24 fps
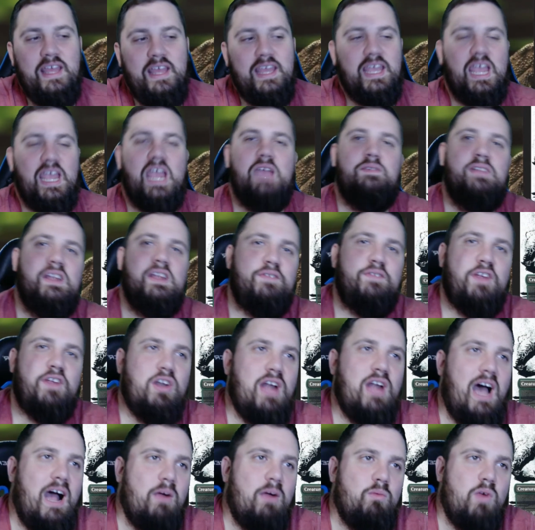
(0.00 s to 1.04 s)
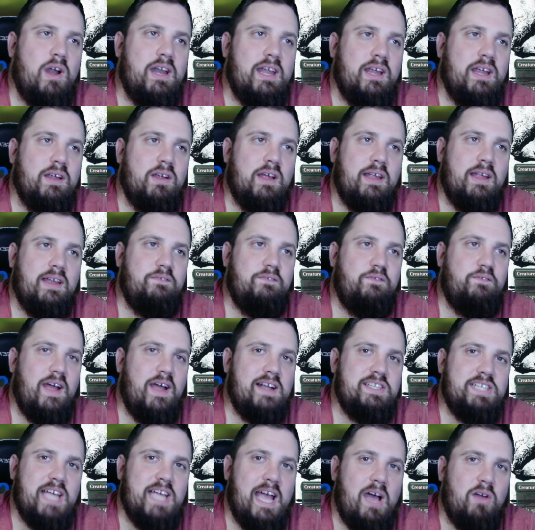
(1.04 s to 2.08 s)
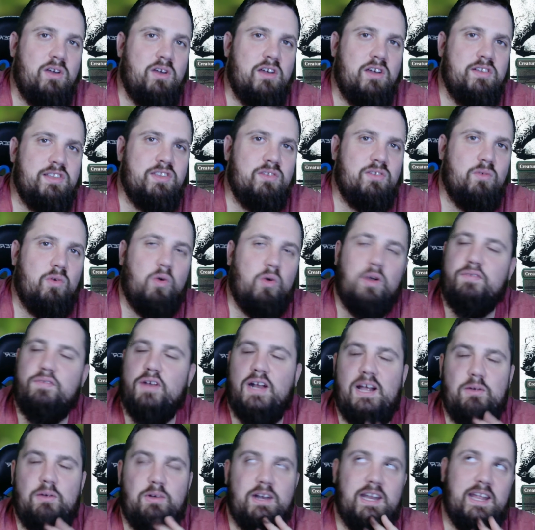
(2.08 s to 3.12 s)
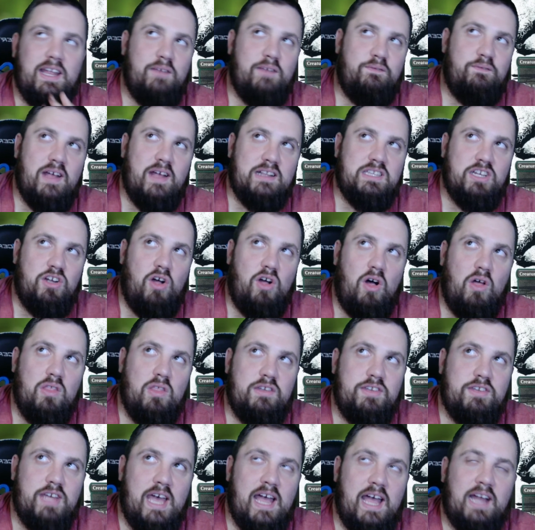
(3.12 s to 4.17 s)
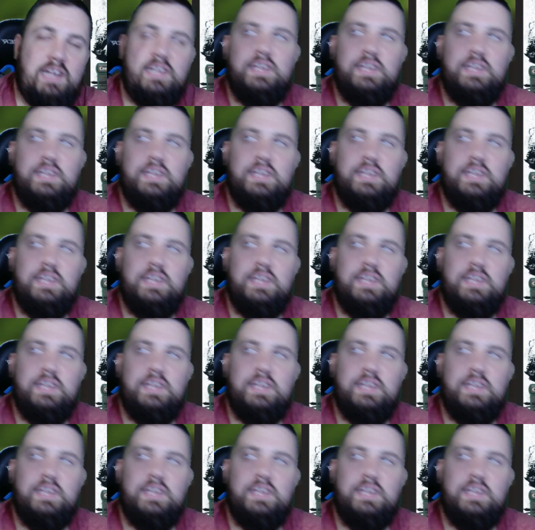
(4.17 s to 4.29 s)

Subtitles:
Even if you're not running Infect counters, or if you're not running Infect at all in the deck,